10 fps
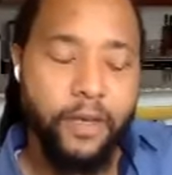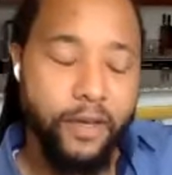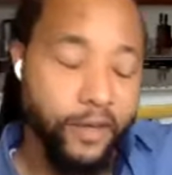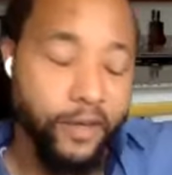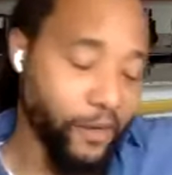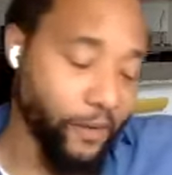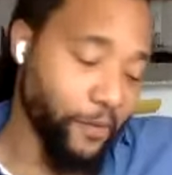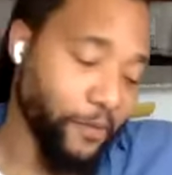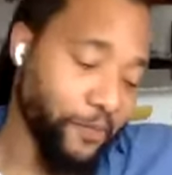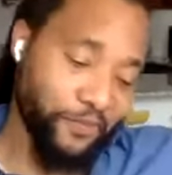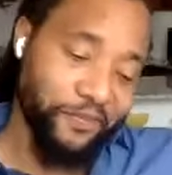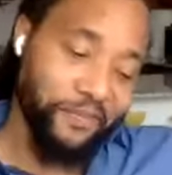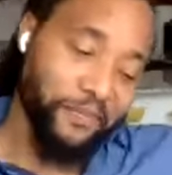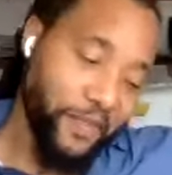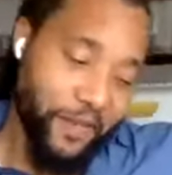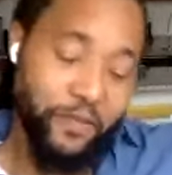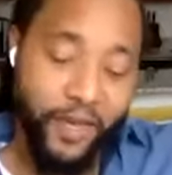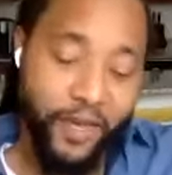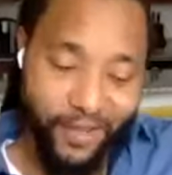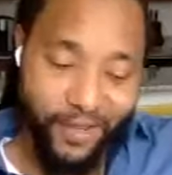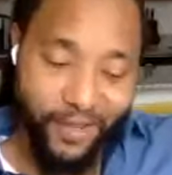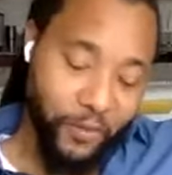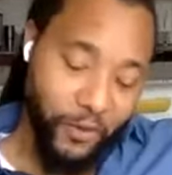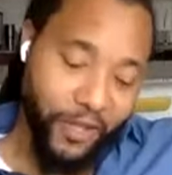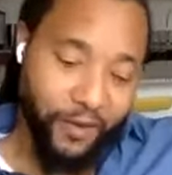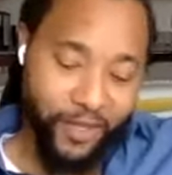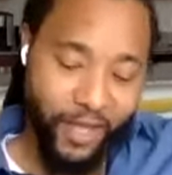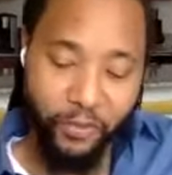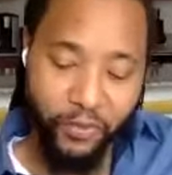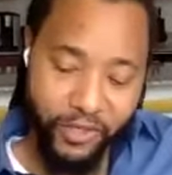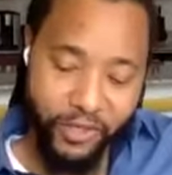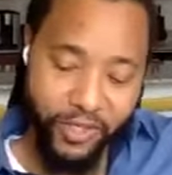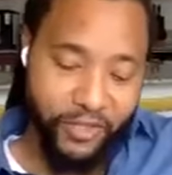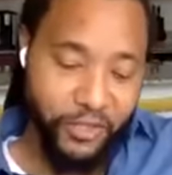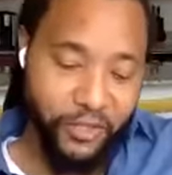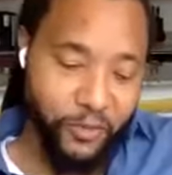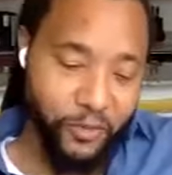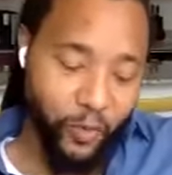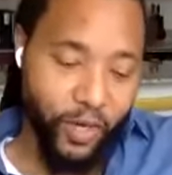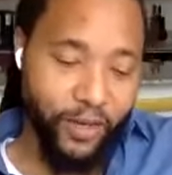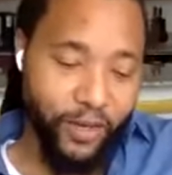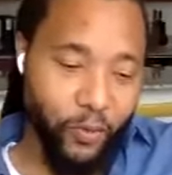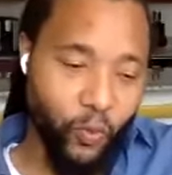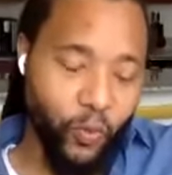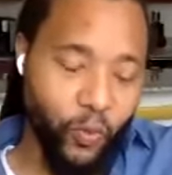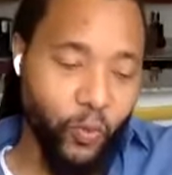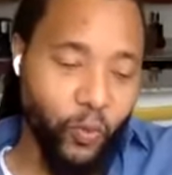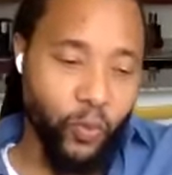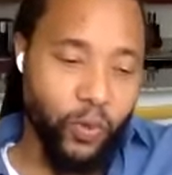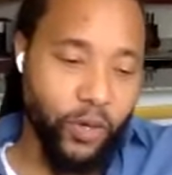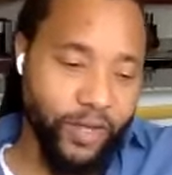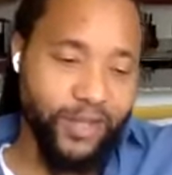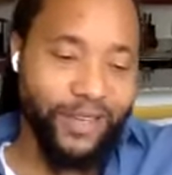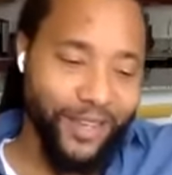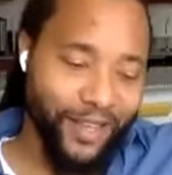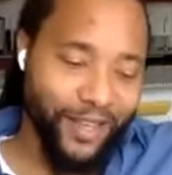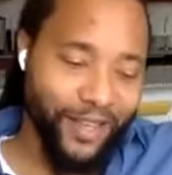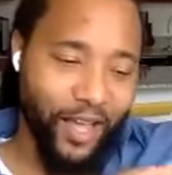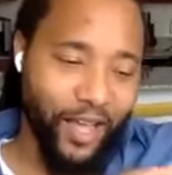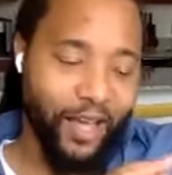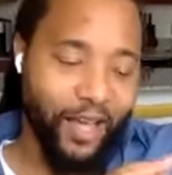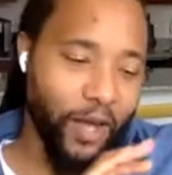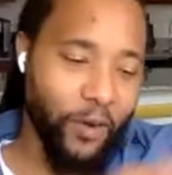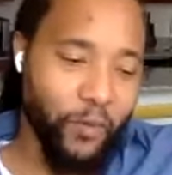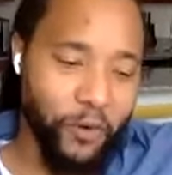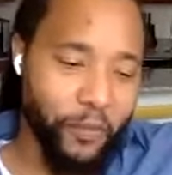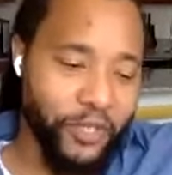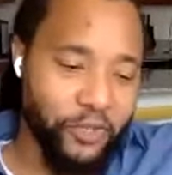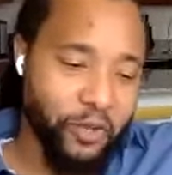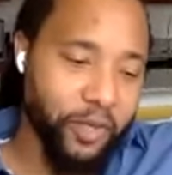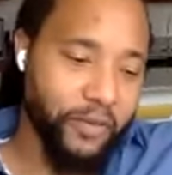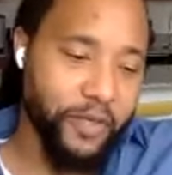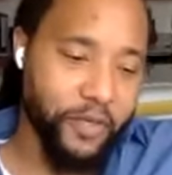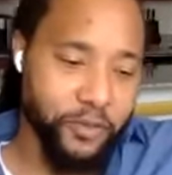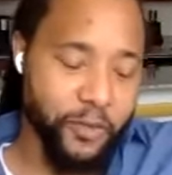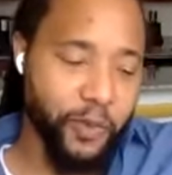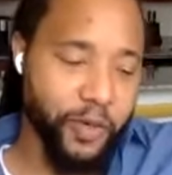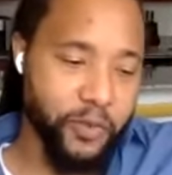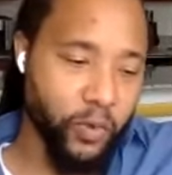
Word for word: Um, man, brother, I, I appreciate you. What, w- w- I, I want to make sure I'm giving you your space.